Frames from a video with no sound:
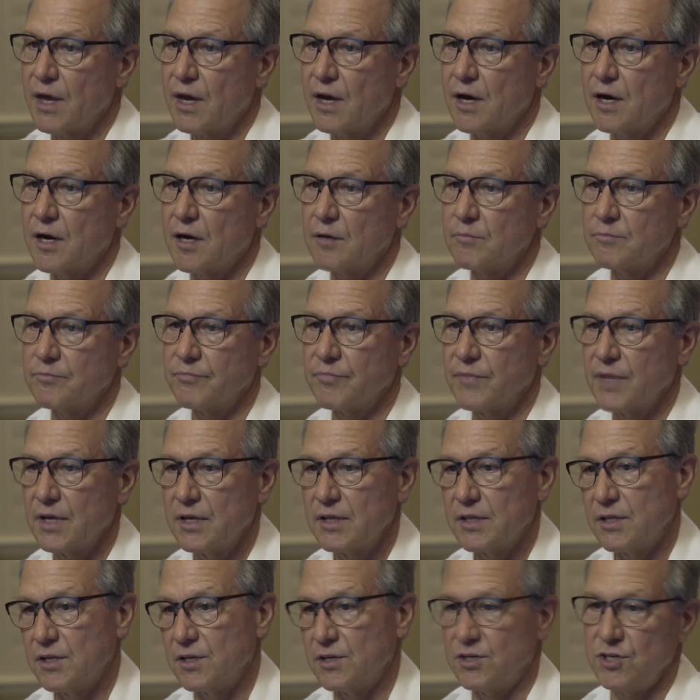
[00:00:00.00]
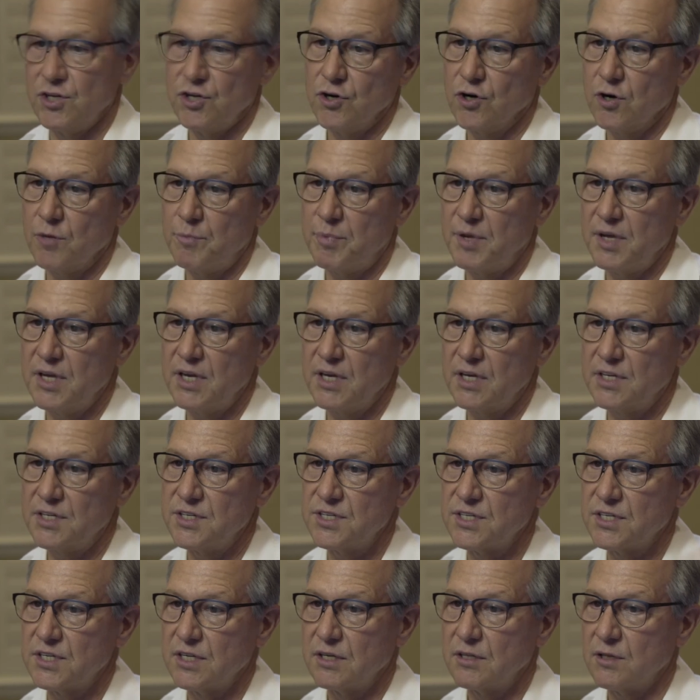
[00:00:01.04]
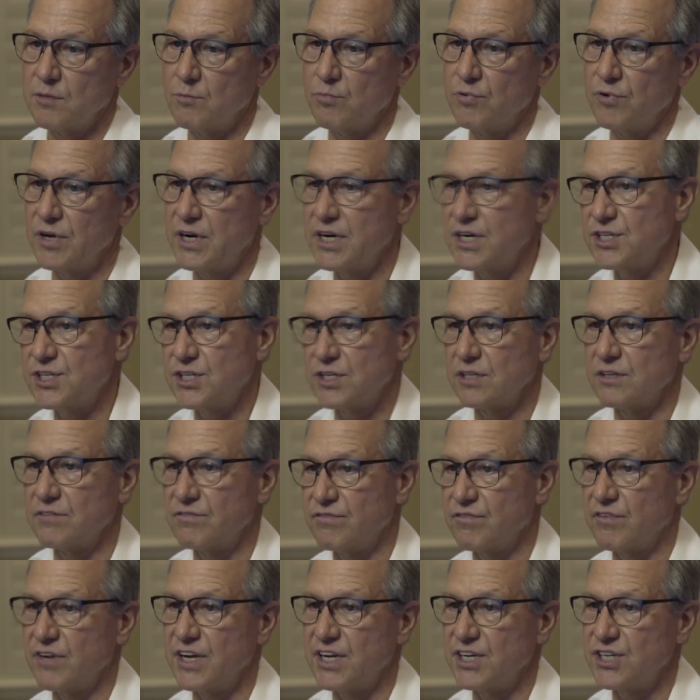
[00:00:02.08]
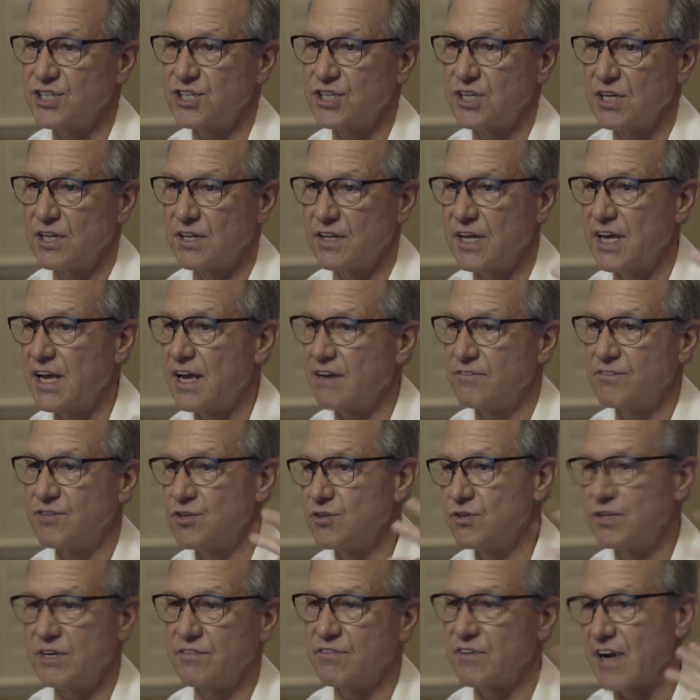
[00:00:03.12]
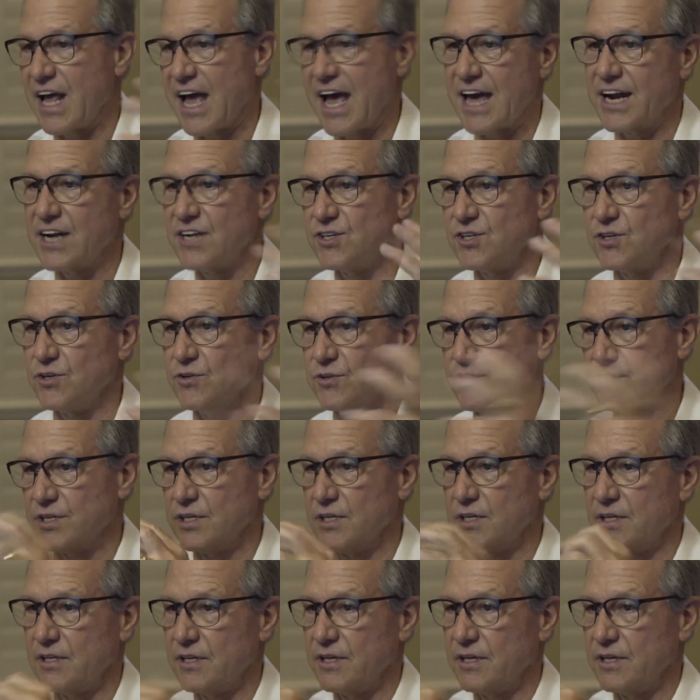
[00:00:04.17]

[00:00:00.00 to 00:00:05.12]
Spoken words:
The Europeans, the British, and the French, they have two different attitudes.